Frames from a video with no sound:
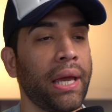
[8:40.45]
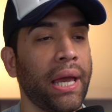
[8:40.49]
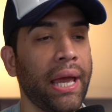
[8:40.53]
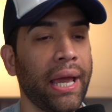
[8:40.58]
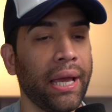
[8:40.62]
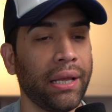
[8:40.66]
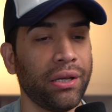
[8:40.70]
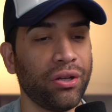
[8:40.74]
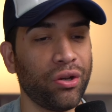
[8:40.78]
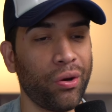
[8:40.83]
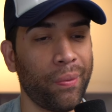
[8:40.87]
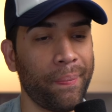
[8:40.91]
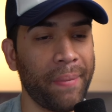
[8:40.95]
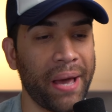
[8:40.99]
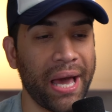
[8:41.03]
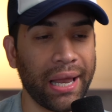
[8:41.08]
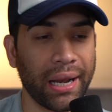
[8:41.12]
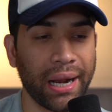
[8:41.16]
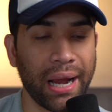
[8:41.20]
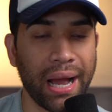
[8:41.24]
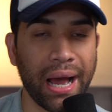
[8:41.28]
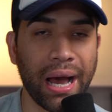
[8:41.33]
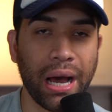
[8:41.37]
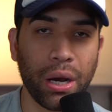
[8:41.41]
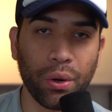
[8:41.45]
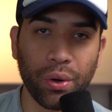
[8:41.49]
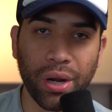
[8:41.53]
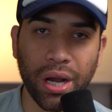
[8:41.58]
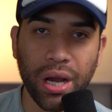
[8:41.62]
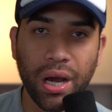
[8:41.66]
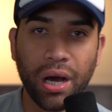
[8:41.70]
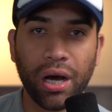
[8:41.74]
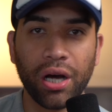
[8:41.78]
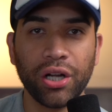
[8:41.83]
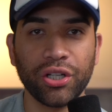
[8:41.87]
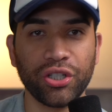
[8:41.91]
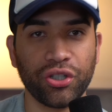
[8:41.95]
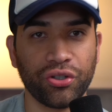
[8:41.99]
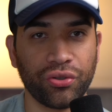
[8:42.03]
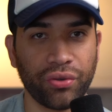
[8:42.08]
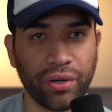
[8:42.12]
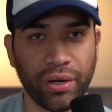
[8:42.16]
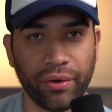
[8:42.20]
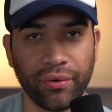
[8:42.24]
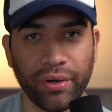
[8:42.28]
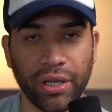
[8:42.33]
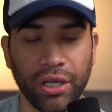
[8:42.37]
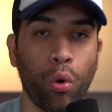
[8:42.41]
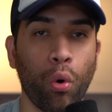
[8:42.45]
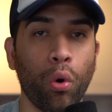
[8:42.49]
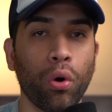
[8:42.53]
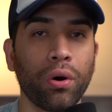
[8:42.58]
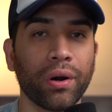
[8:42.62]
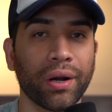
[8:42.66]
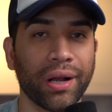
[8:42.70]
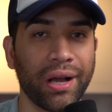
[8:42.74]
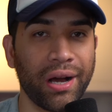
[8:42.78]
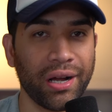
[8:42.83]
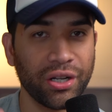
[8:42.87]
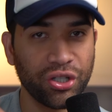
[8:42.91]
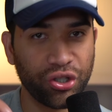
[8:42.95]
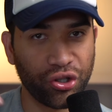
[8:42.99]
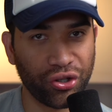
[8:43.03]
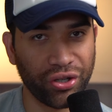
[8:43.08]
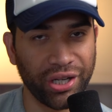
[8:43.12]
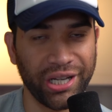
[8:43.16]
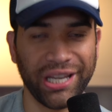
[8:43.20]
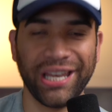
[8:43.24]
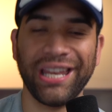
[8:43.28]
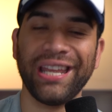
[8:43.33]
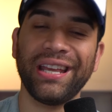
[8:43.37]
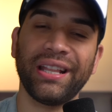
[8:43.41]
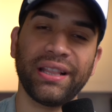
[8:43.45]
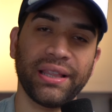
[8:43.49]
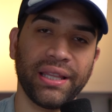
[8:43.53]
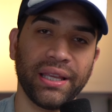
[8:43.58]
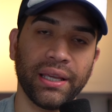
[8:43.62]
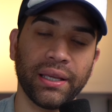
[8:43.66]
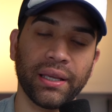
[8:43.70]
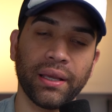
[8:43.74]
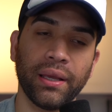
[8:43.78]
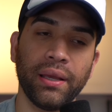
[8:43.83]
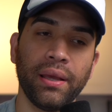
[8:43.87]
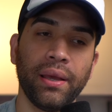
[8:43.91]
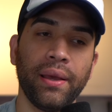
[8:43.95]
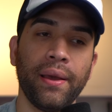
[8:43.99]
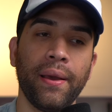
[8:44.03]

And no matter how contrary or contradicting